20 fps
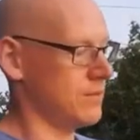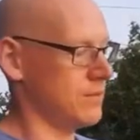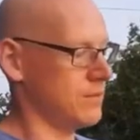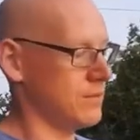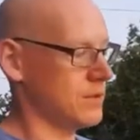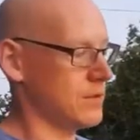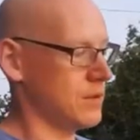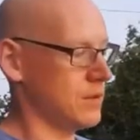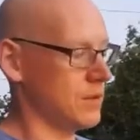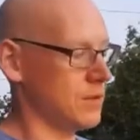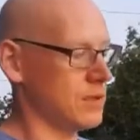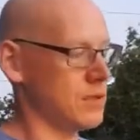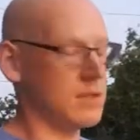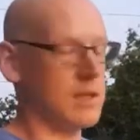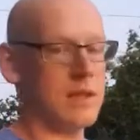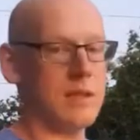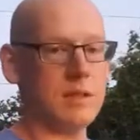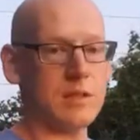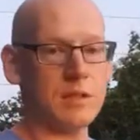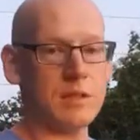So you
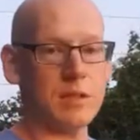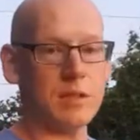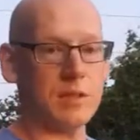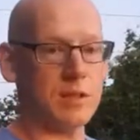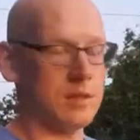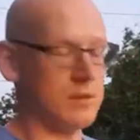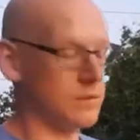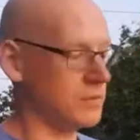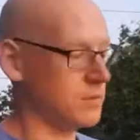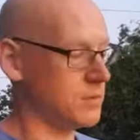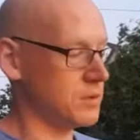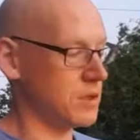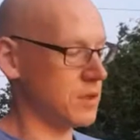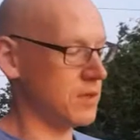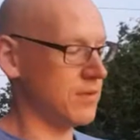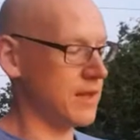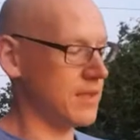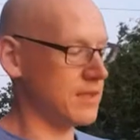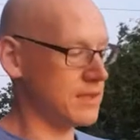select your survey